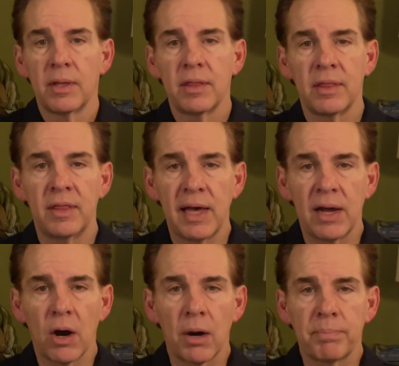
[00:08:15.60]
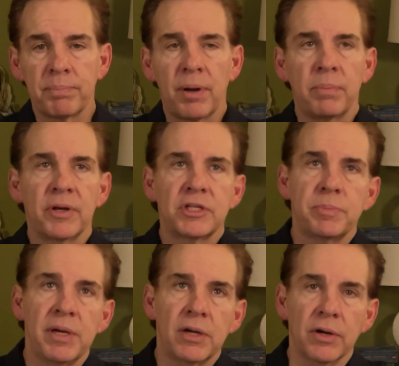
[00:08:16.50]
They are public
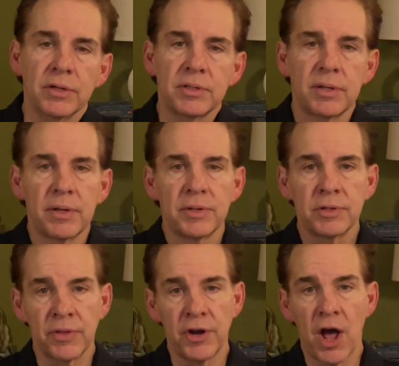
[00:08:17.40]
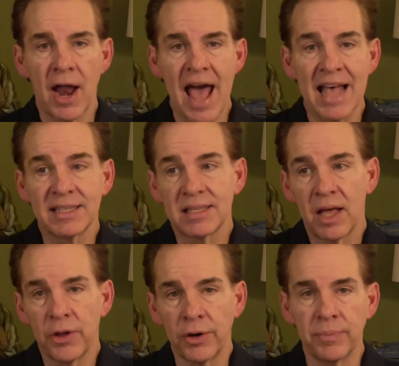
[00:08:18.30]
speakers, so they're not as
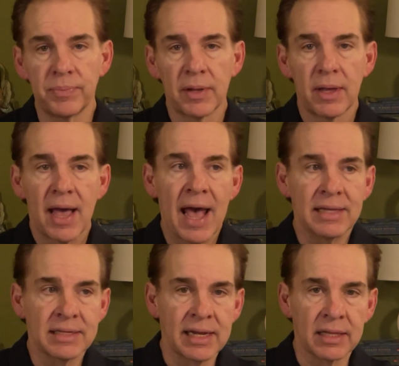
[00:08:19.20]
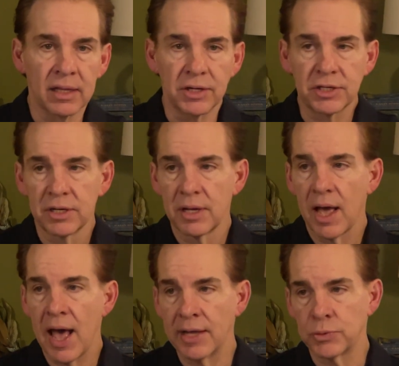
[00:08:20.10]
Southern, as English,
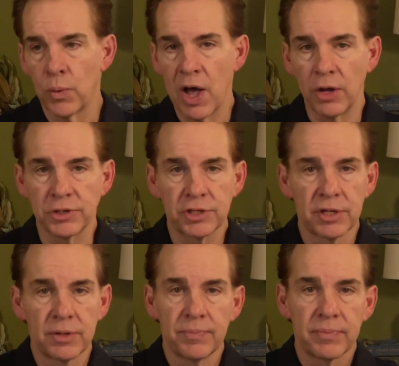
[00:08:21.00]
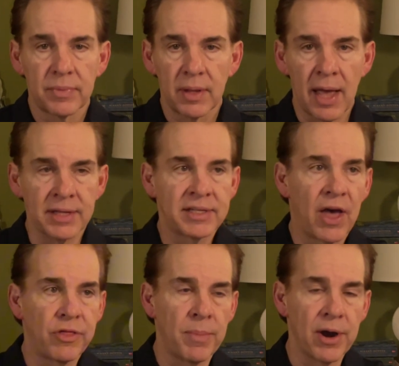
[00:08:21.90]
as Welsh, as
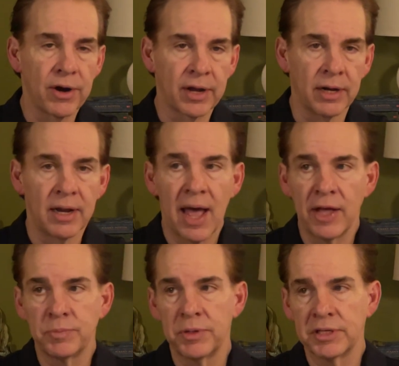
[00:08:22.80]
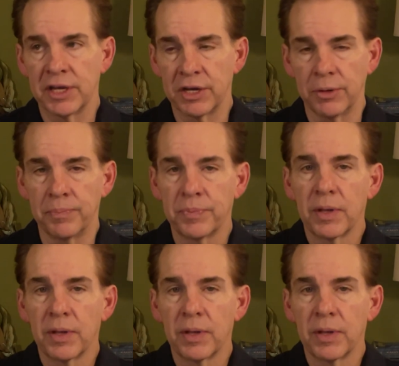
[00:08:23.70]
South American, as Brazilian,